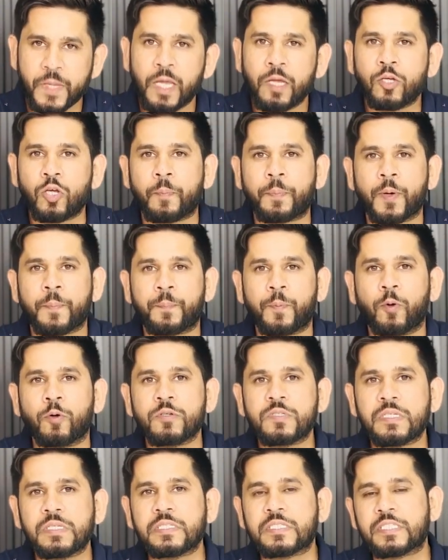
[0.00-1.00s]
Your
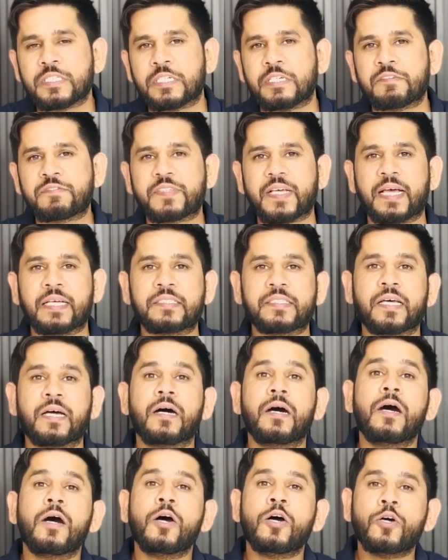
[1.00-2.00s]
proposal serves as
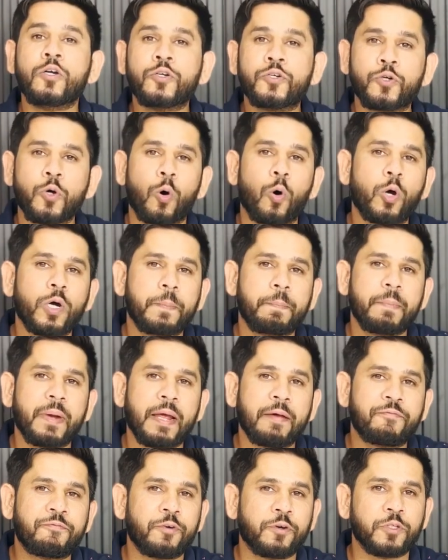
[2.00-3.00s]
a
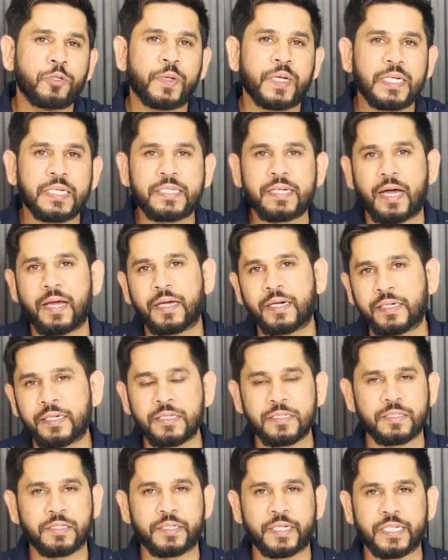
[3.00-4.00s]
roadmap for your entire
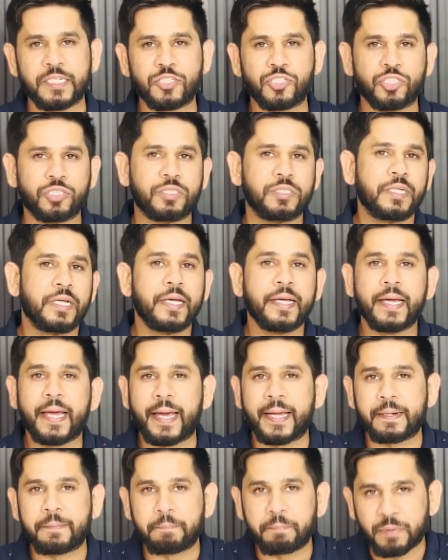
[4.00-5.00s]
dissertation
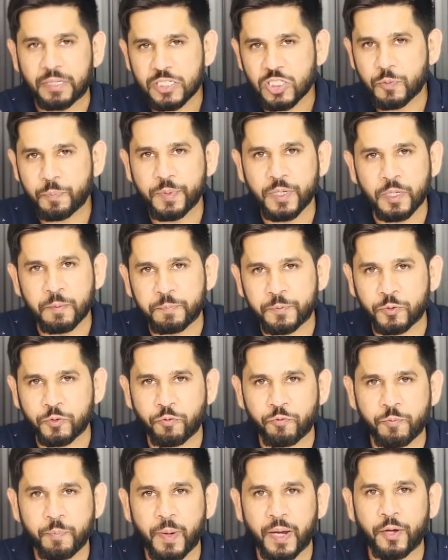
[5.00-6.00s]
and must be
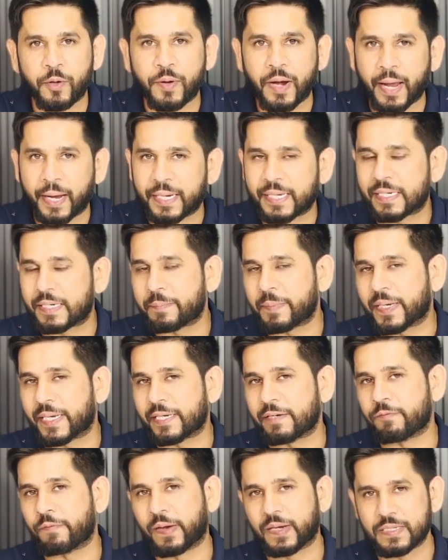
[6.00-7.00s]
approved by your academic
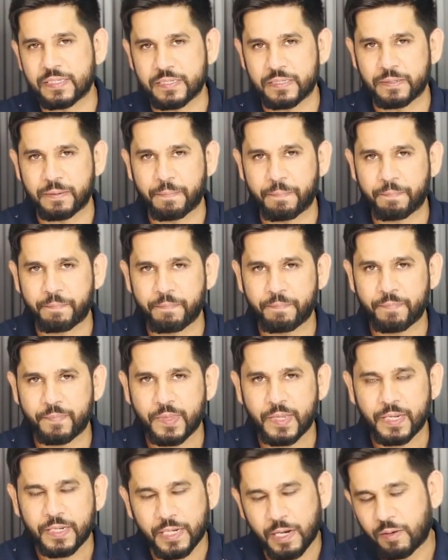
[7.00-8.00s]
advisor.
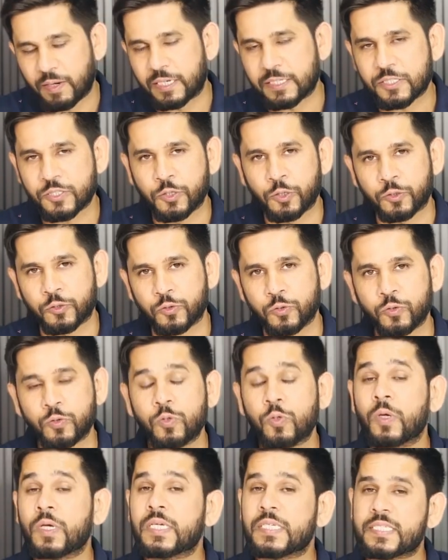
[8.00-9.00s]
Now let's go
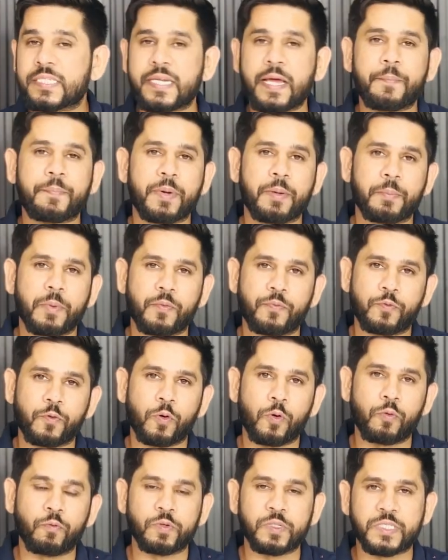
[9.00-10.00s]
to step number
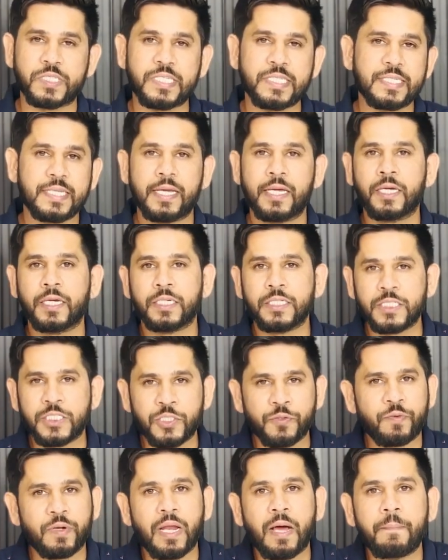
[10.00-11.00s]
4, which is
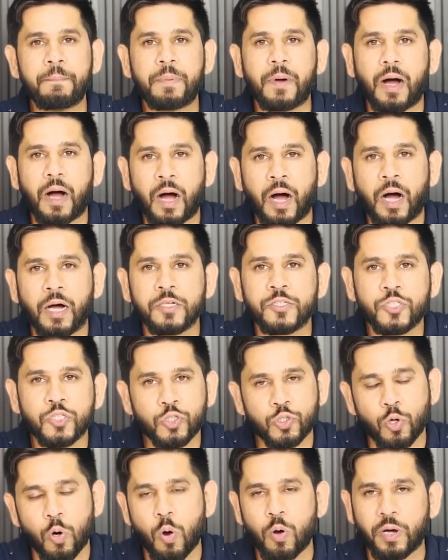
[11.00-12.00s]
develop a
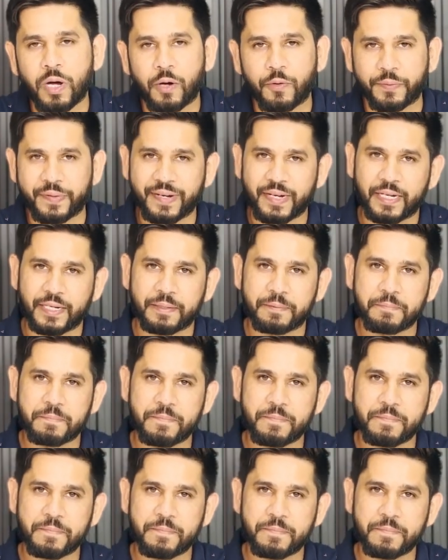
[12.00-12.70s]
strong outline.